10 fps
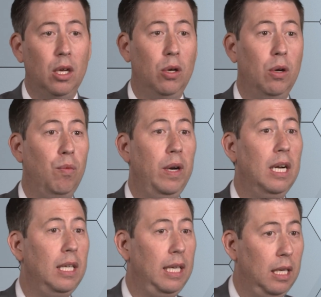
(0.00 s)
who had
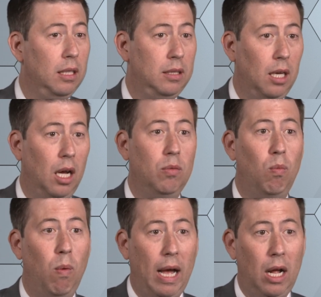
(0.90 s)
really
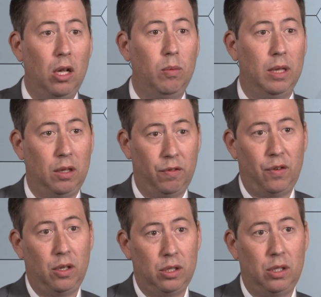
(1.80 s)
done well with the
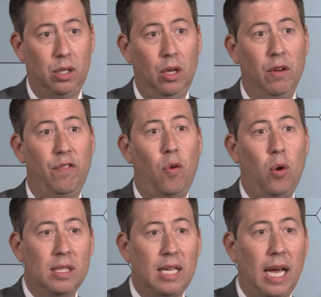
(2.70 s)
first
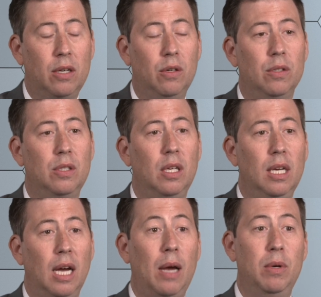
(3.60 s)
four cycles,
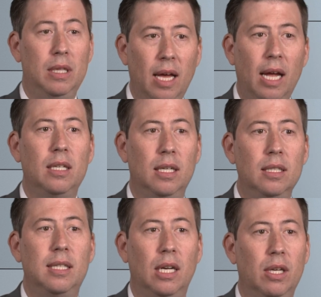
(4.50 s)
I would then
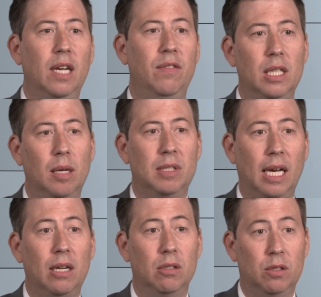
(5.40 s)
consider giving them
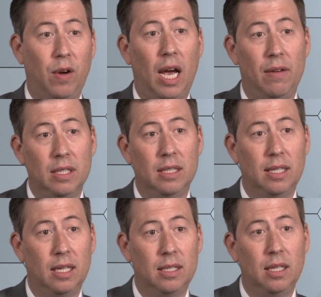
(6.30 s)
cycles five and
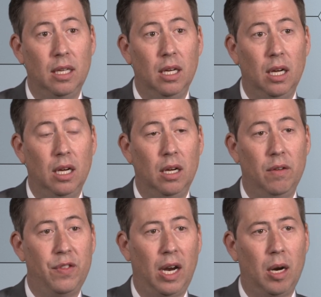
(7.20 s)
six uh,
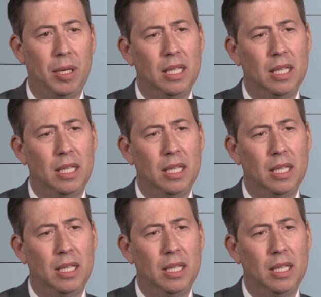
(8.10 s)
of therapy.